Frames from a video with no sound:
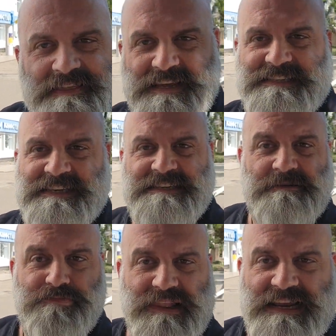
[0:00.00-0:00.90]
This is
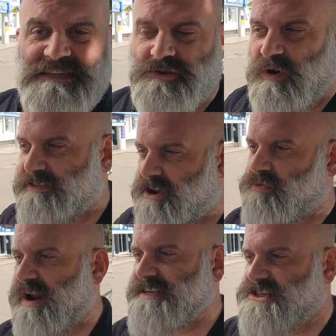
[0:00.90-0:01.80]
the place where the
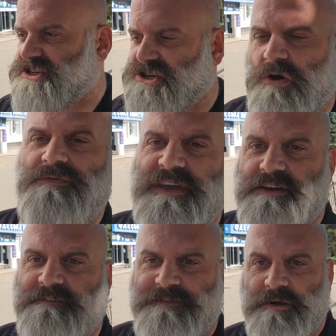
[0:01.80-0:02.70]
great
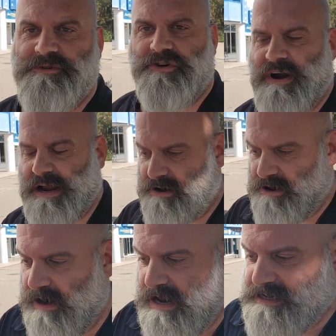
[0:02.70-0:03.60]
Soviet film
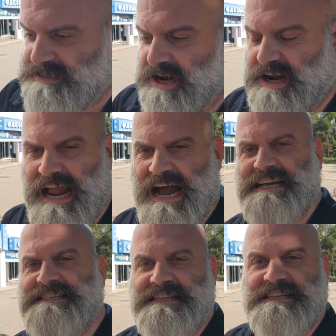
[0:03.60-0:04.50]
director Sergei
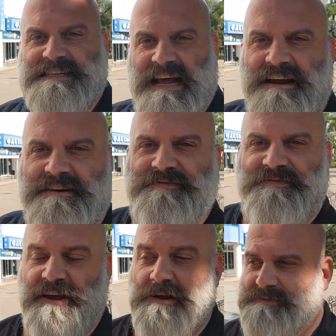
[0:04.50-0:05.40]
Eisenstein
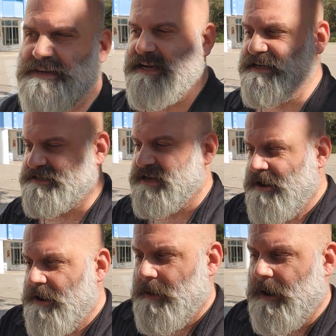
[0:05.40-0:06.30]
filmed his
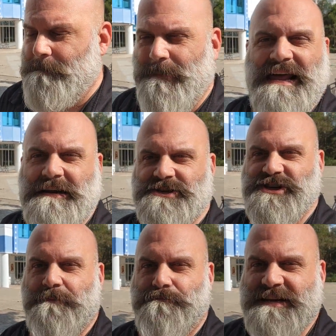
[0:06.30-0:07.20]

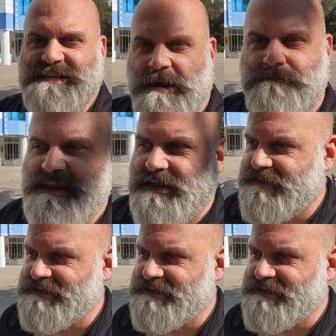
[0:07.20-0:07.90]
battleship Potemkin,